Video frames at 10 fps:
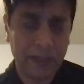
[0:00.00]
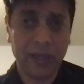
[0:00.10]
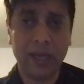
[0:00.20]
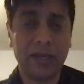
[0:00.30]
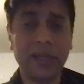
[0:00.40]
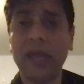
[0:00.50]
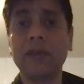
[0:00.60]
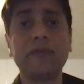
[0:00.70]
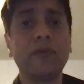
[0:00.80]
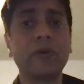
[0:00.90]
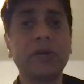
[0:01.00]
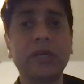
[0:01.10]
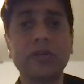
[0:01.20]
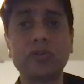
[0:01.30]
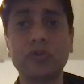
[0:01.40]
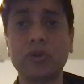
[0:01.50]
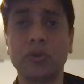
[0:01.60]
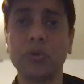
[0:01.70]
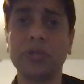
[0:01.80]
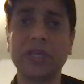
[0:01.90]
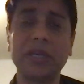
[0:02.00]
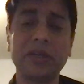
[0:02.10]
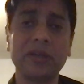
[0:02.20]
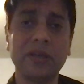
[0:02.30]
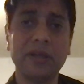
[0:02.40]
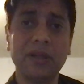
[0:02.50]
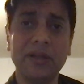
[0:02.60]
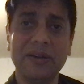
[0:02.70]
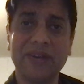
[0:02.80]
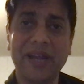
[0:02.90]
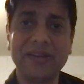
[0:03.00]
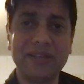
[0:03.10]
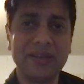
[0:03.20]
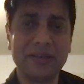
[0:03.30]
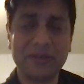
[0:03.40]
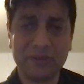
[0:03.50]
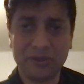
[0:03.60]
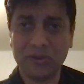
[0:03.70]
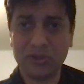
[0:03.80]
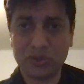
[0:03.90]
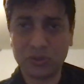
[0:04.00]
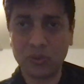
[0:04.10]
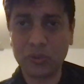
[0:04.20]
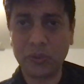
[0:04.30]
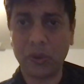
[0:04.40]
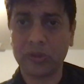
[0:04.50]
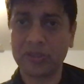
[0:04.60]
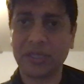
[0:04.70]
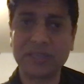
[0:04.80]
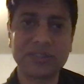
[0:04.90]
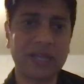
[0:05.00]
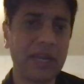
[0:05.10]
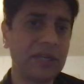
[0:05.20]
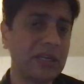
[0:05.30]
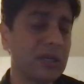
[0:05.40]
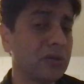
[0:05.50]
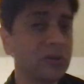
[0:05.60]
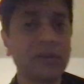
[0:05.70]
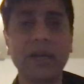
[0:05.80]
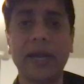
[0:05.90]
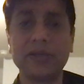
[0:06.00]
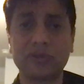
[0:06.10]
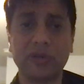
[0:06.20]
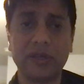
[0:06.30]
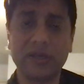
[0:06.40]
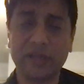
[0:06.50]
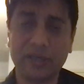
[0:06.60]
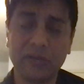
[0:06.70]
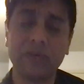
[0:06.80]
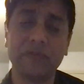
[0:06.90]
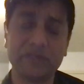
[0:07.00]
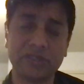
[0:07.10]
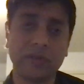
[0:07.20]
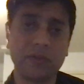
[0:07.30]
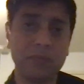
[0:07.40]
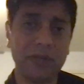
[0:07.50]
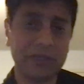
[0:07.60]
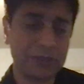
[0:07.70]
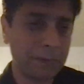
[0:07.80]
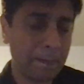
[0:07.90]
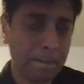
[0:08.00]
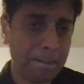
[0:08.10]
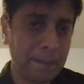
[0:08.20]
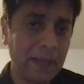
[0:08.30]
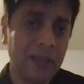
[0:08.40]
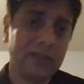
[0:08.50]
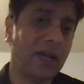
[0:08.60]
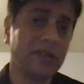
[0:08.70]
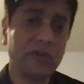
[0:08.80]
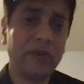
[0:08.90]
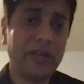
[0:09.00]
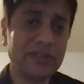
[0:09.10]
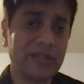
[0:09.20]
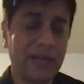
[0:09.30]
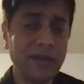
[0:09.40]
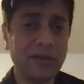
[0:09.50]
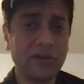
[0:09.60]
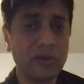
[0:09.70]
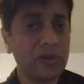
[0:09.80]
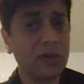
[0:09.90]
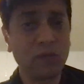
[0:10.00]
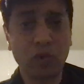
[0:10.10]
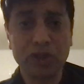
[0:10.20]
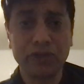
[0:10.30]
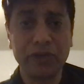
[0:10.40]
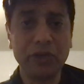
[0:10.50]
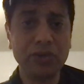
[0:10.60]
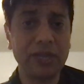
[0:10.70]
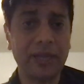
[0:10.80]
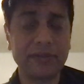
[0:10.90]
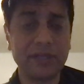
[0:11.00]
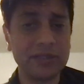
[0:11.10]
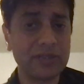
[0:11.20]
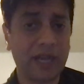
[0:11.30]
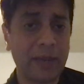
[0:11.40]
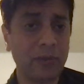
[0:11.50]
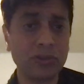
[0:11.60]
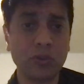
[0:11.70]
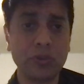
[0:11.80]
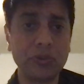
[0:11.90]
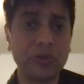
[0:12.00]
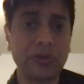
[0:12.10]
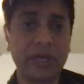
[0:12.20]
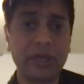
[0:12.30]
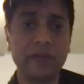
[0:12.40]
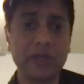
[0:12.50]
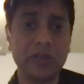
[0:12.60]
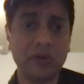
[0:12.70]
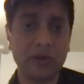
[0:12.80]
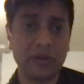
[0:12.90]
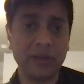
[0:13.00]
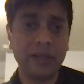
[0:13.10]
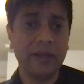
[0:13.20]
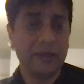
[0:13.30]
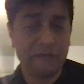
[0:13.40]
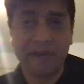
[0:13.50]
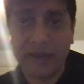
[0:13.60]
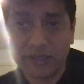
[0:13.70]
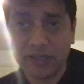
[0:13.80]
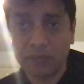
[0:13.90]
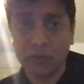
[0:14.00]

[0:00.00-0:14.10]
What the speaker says: And again, if you want to take a tour, don't take it right there. You should go to an authentic site, take a good guide so they can get a good visit of the place. The other way is that you can watch videos like this. I'm also going to create a video on Vatican